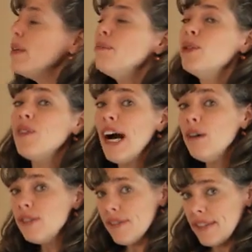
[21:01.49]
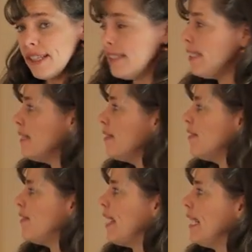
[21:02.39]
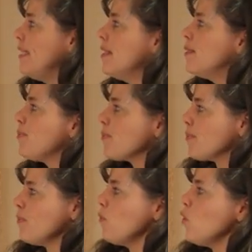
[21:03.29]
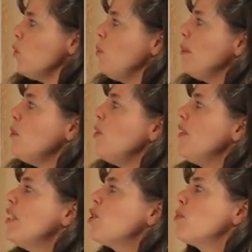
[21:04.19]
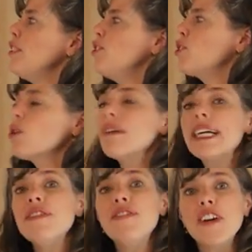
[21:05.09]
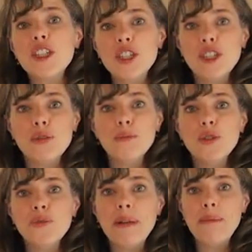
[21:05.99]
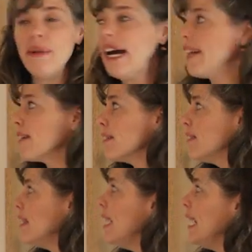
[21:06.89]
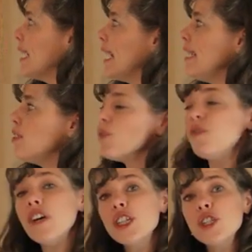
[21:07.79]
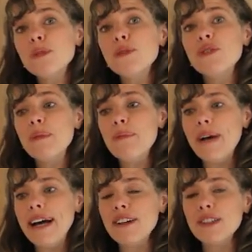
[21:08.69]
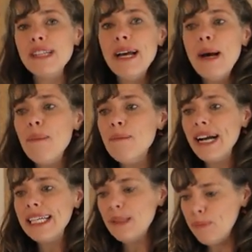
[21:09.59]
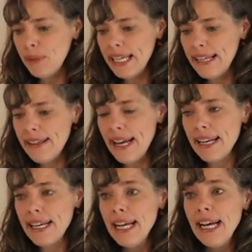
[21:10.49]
we move out of this phase, we move into restoring functional movement patterns. Okay, so functional movement patterns might be then